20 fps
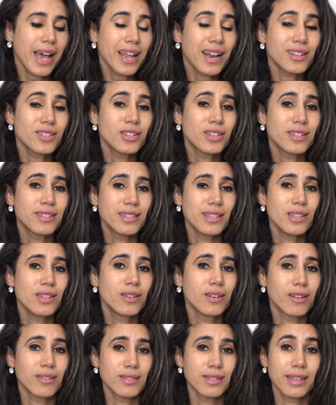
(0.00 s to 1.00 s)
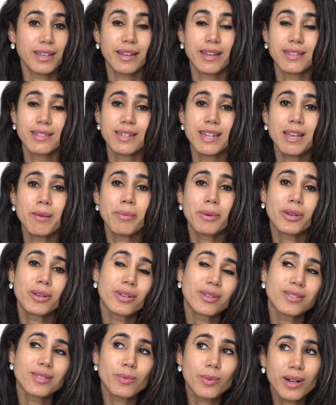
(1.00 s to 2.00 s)
and as you can see, you can't see it here today
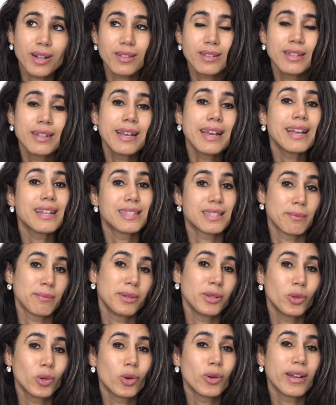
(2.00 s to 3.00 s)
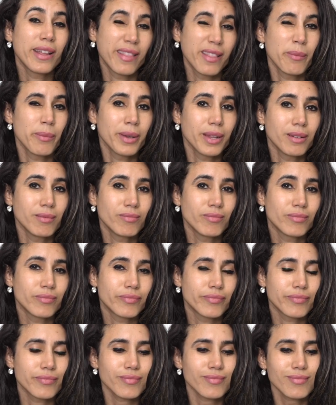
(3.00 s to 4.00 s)
because, well, it's simply gone in the bin.
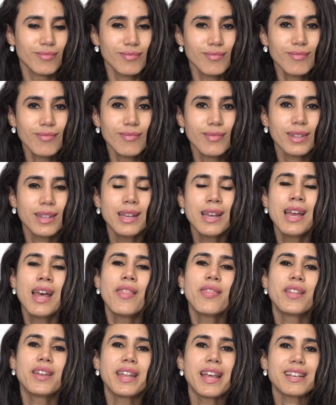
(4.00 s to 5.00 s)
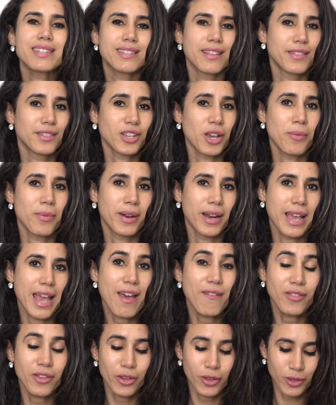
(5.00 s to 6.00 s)
The next stethoscope that I
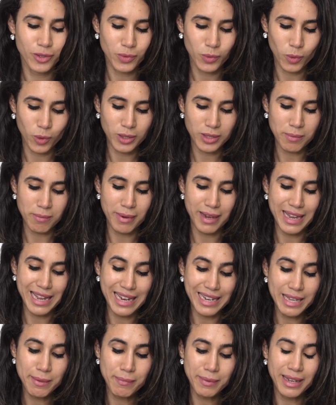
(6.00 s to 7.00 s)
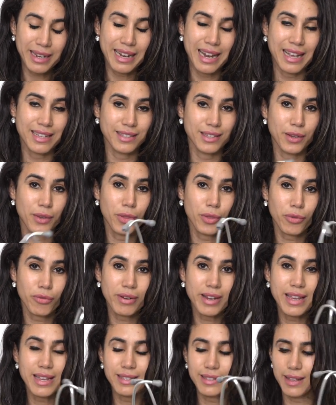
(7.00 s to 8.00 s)
ever used was my Littmann Classic
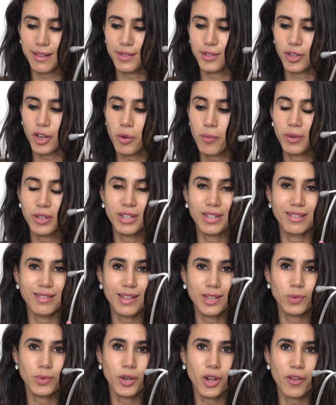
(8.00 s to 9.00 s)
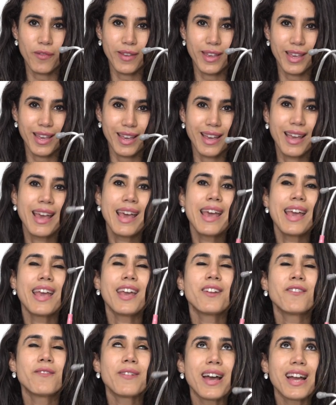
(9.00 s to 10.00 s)
III stethoscope, which is this one over here.
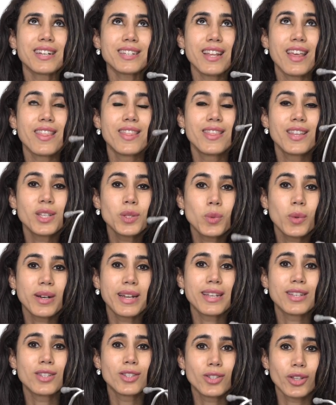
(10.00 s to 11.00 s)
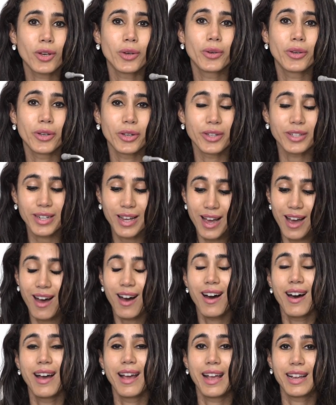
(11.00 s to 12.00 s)
In fact, this one is so good,
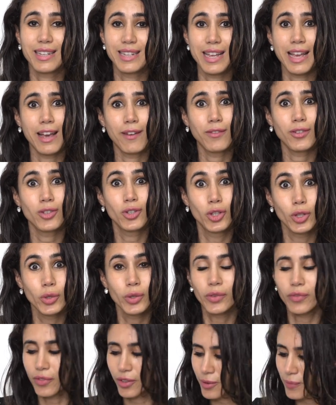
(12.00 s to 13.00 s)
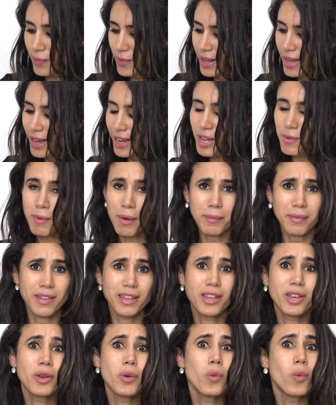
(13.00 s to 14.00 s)
I actually have two of them. You might be
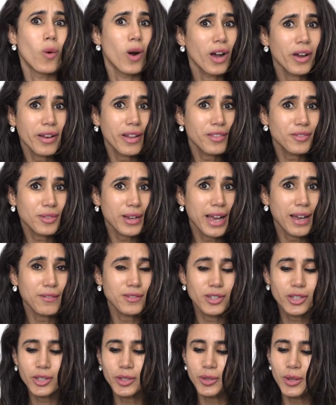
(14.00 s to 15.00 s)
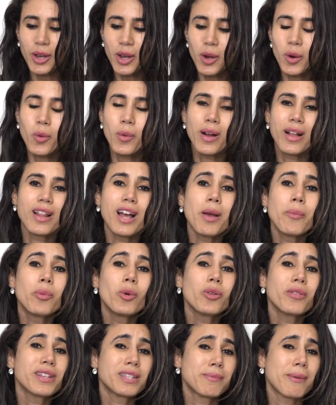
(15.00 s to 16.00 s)
thinking, why on earth do I have two? Well, I
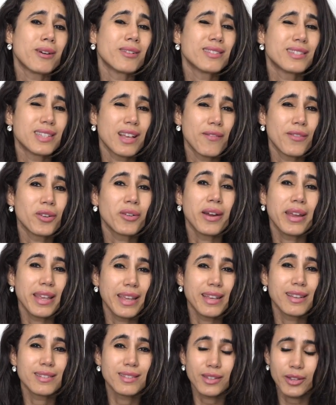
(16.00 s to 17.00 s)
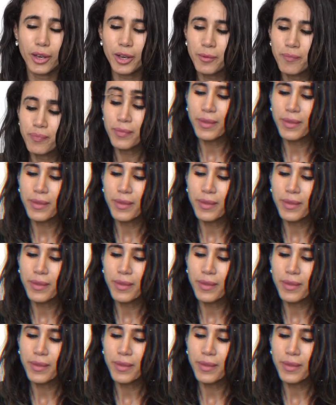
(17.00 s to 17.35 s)
bought this about 7 or 8 years ago.